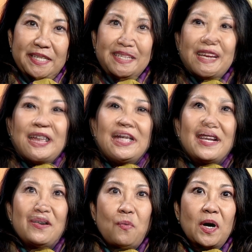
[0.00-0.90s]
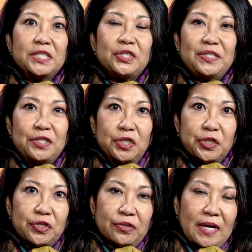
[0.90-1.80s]
When we want to
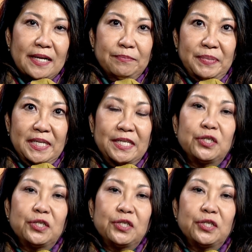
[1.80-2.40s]
nurture and begin